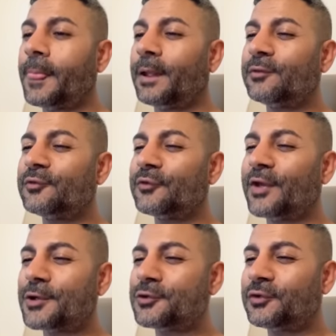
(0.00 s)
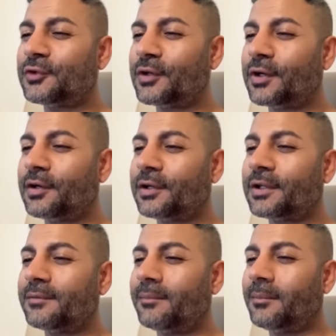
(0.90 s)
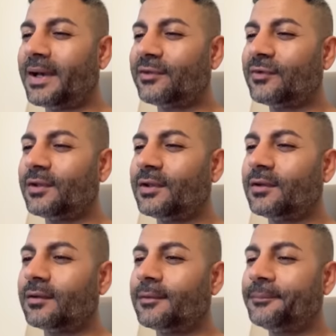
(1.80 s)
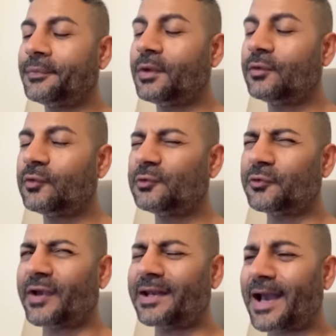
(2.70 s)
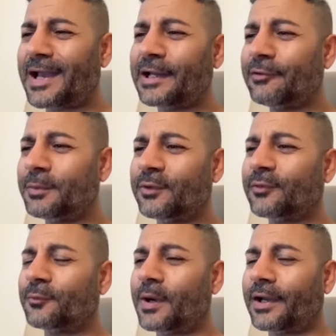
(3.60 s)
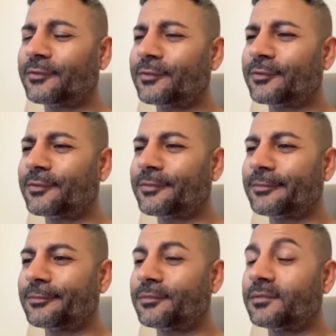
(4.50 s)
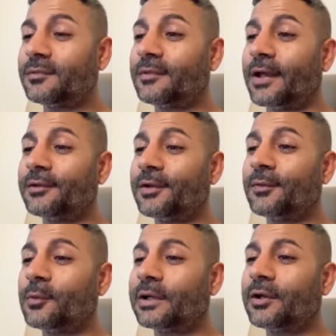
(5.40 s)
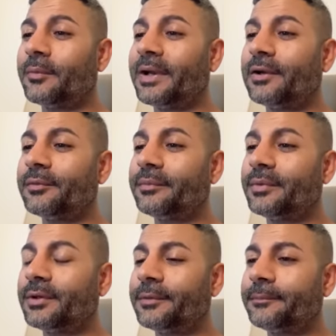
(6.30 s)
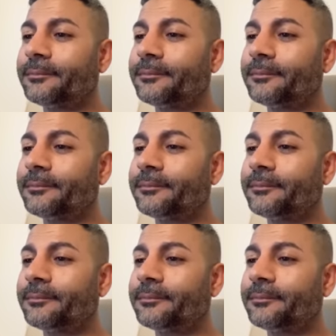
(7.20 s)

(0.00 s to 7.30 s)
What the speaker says: You can just see how dark and matted, and it just looks like an angry piece of wax. It's just, that didn't want to come out, but